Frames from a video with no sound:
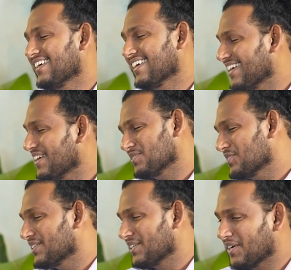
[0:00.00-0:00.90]
Yeah,
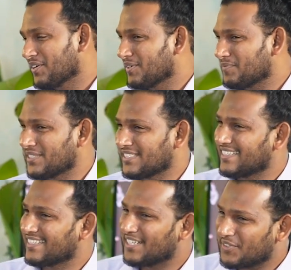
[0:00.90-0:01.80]
absolutely. You have to
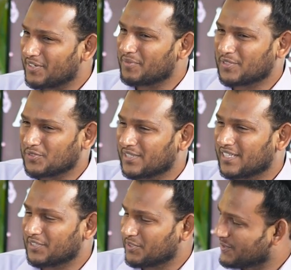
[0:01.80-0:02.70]
appreciate it, and you have to make sure
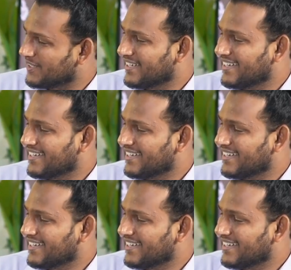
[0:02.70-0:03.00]
that you.